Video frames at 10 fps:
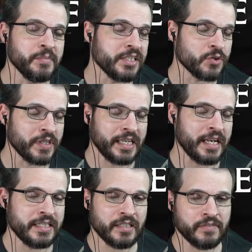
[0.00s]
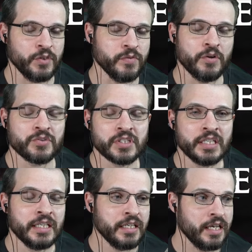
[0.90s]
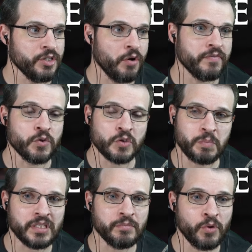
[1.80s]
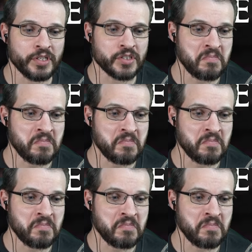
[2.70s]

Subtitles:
so I can kind of take a few notes and know a few speaking points.